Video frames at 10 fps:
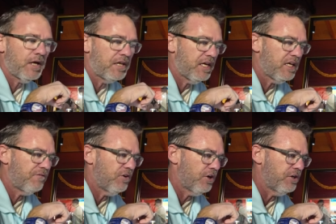I think
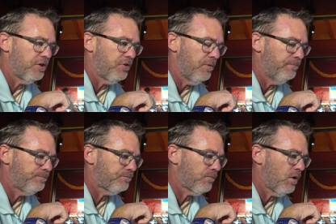if you're going to do the
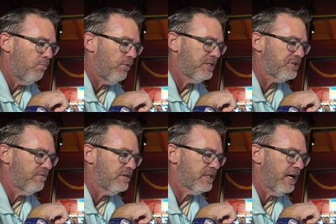bread
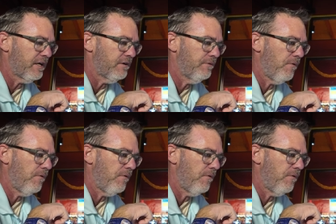service, like,